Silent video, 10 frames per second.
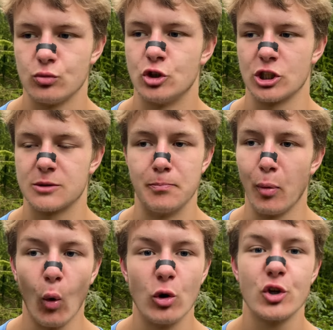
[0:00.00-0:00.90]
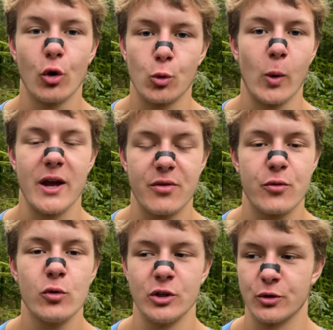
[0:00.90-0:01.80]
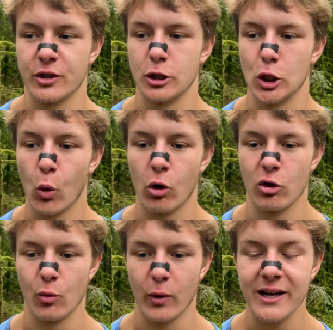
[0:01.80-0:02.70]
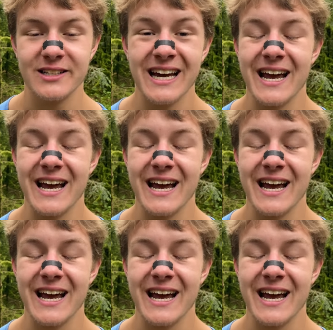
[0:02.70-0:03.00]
just bowl your way through it. You can lower the weight.